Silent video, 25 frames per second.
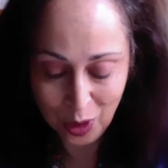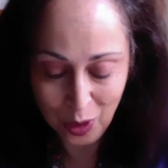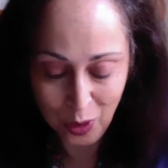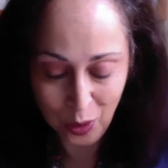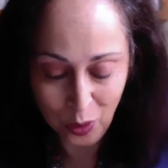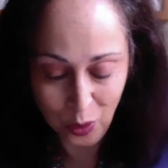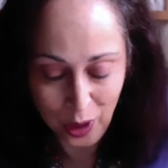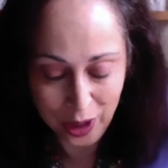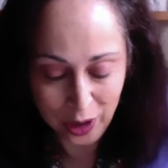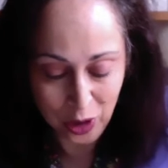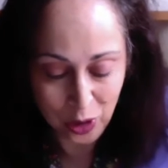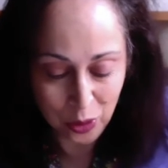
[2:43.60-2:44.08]

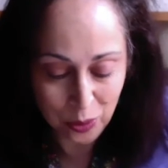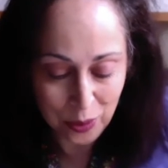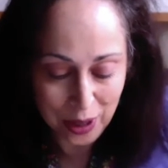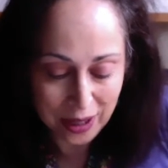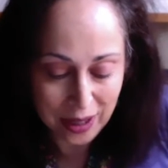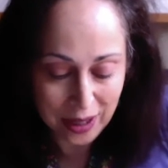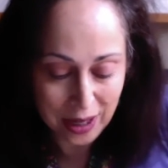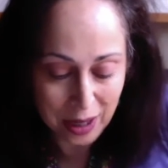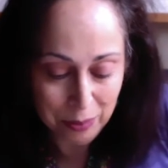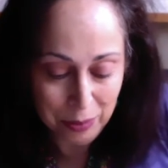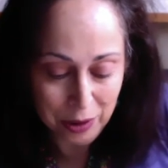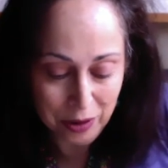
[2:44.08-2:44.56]
when you might
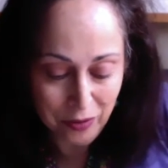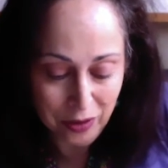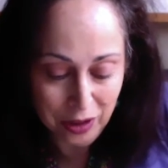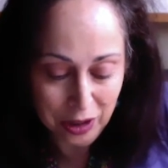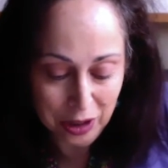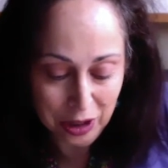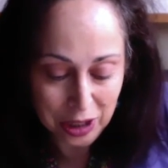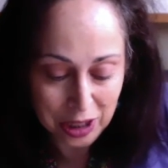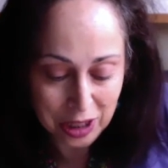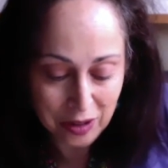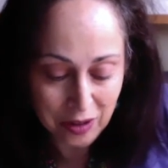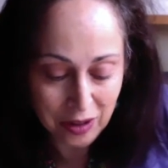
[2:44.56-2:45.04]
not be
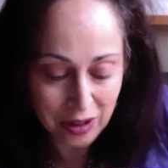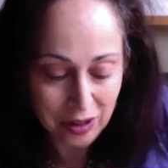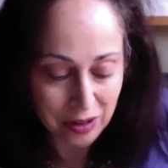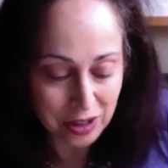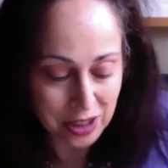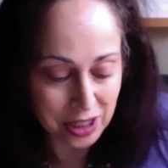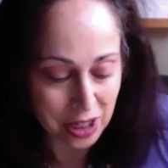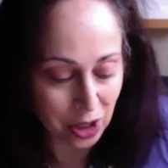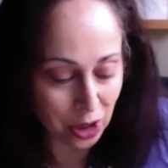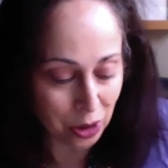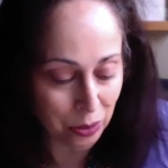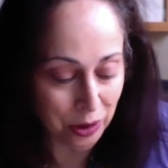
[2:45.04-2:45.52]
feeling
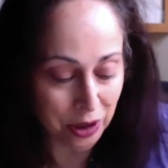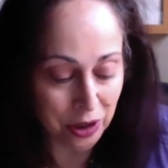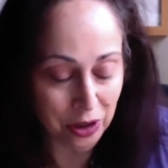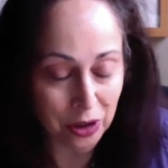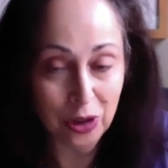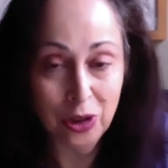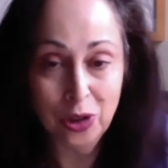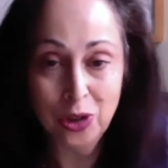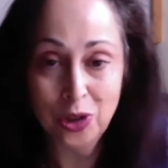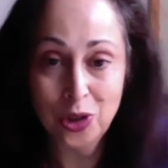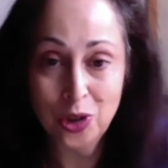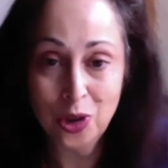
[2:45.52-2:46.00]
terribly
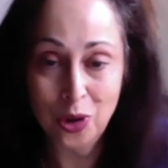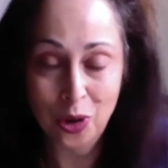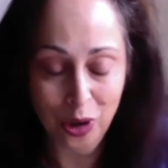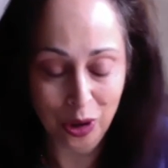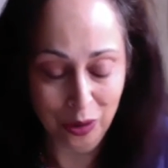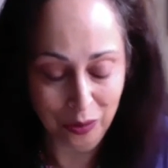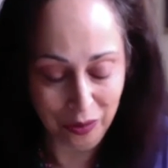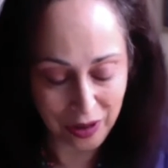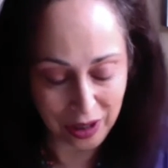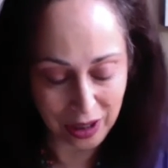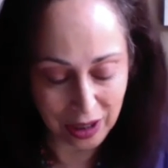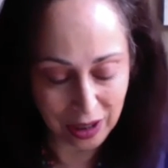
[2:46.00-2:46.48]
in control of
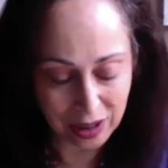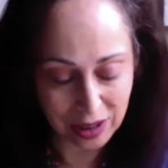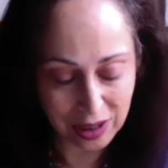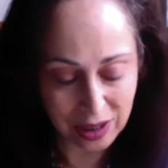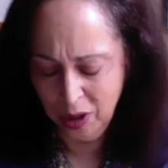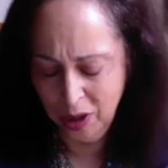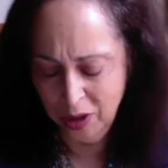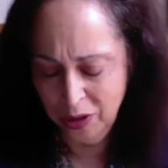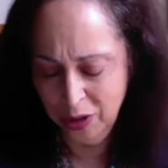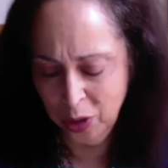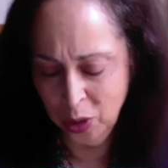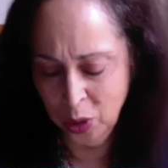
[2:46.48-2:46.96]
things.
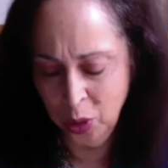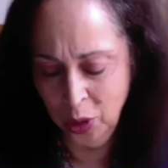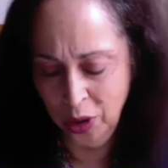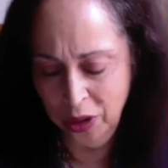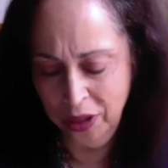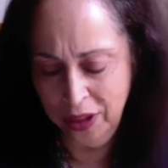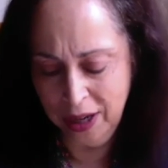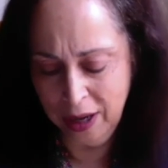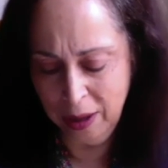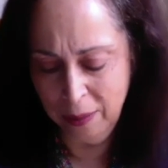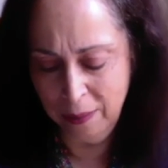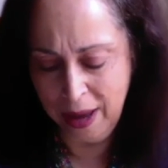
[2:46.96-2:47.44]
The cool
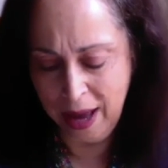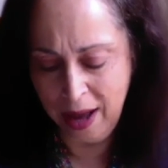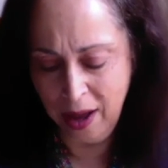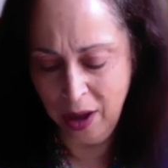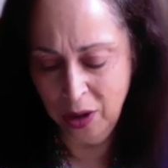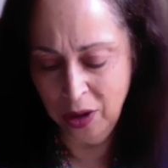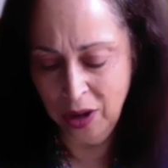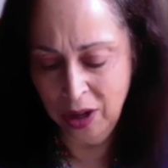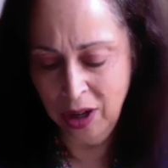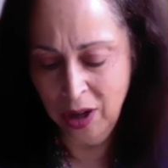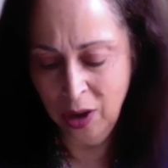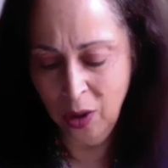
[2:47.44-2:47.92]
thing about
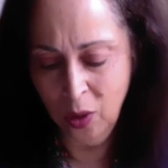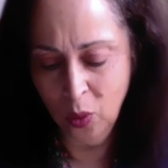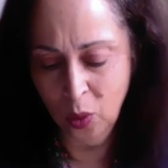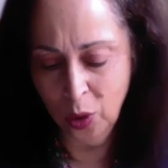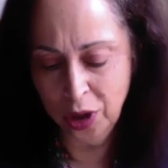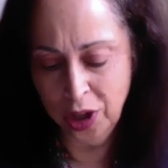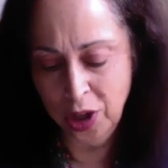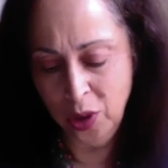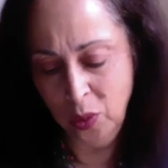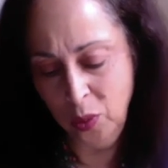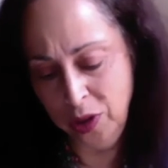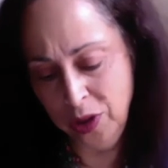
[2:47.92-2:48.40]

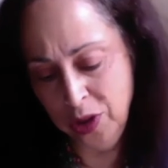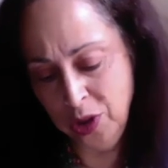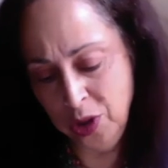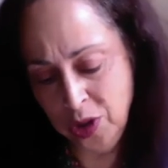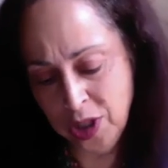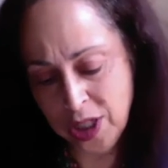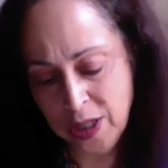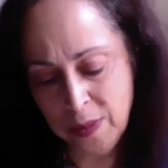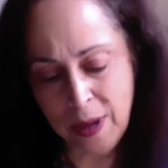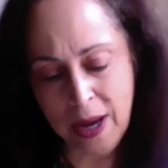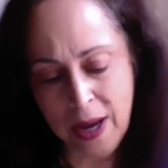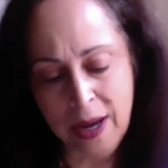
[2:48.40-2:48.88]
working with
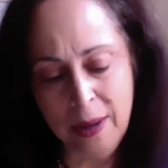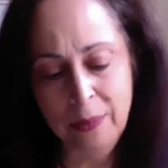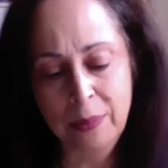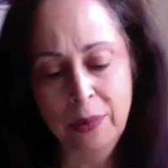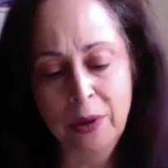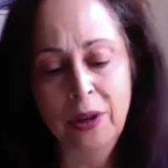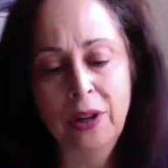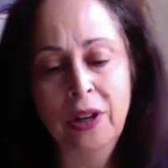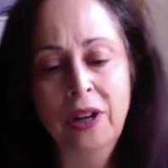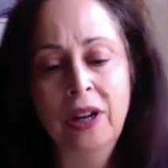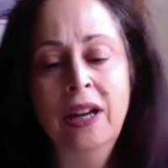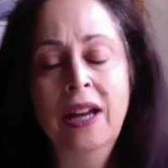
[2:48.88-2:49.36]

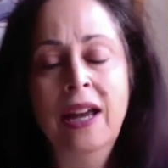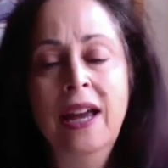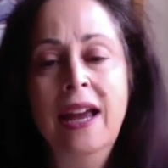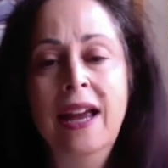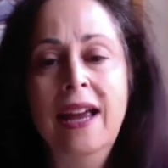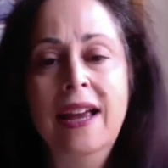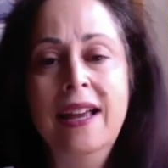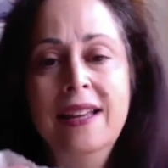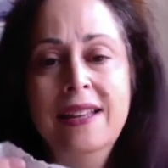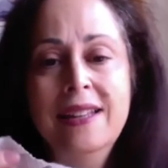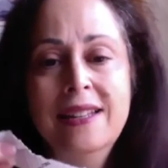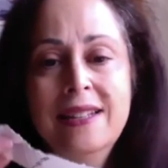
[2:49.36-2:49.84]
newspaper
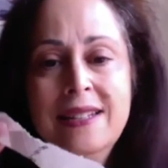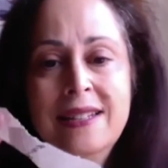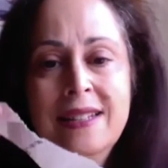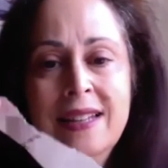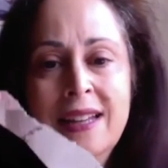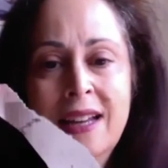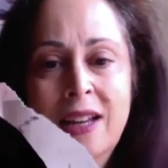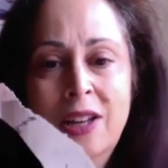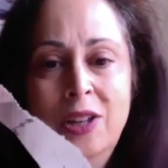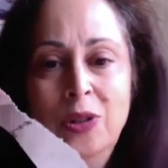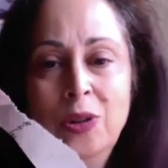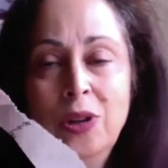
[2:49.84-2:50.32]
is
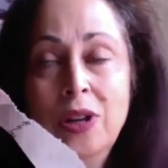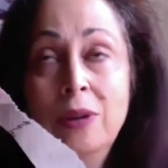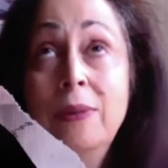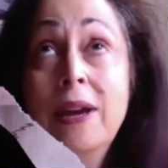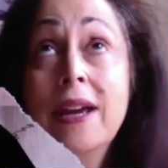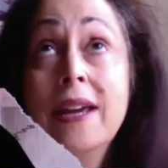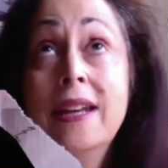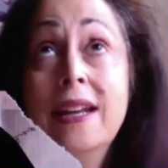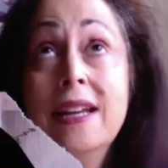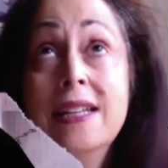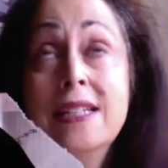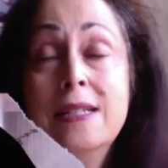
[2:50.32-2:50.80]
you can make
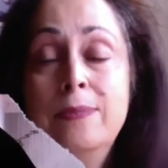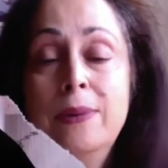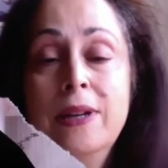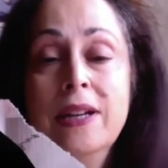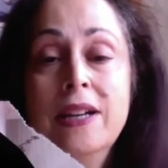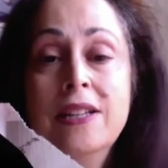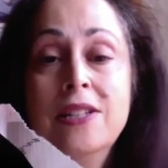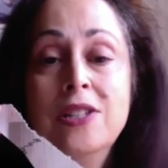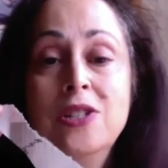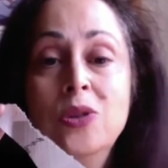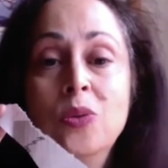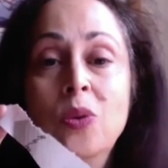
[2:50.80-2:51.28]
it as big
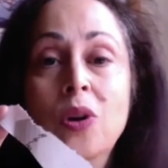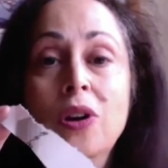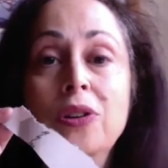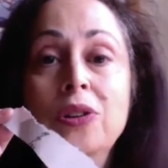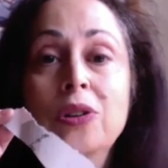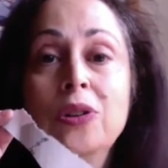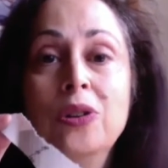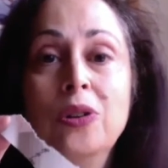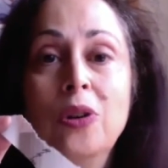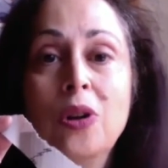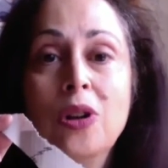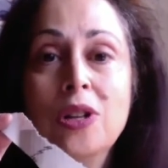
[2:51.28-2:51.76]
as you want. You
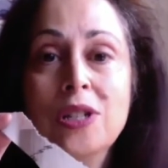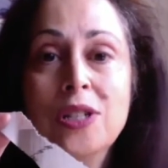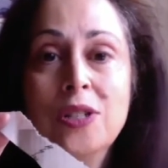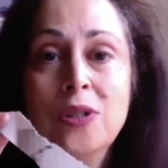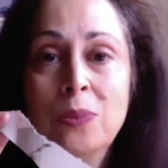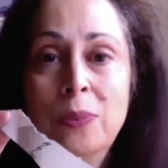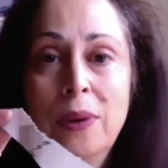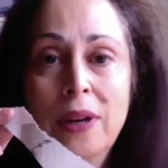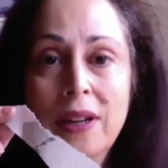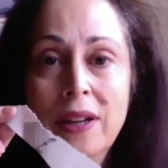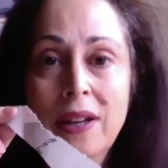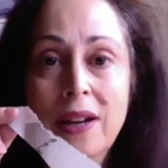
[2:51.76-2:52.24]
can also
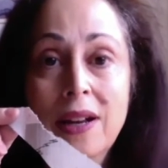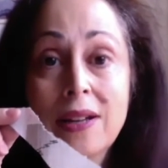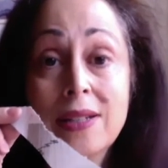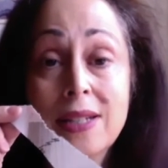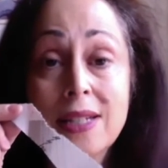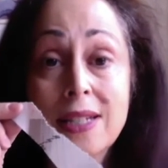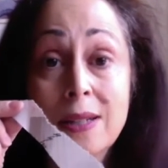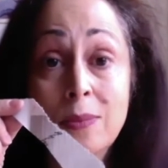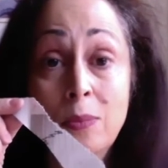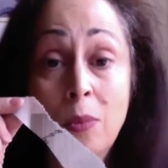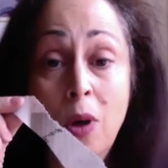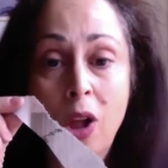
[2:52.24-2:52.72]
make it as
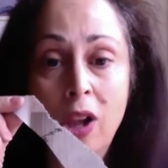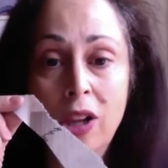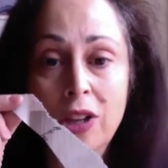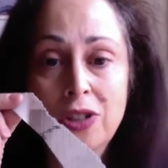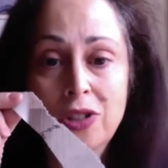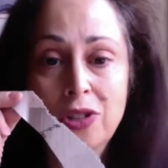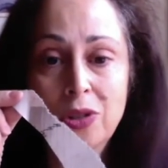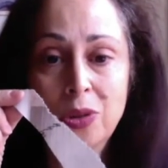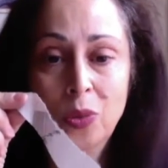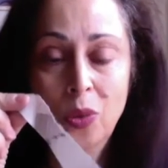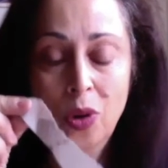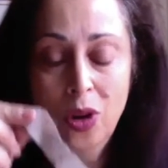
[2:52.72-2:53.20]
small as
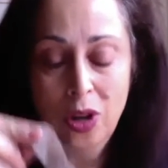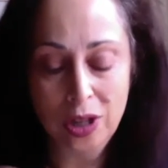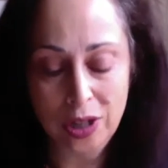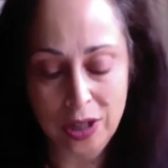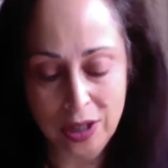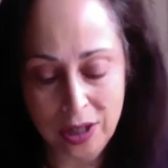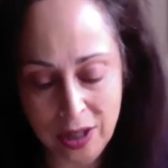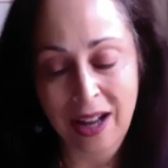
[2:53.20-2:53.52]
you want.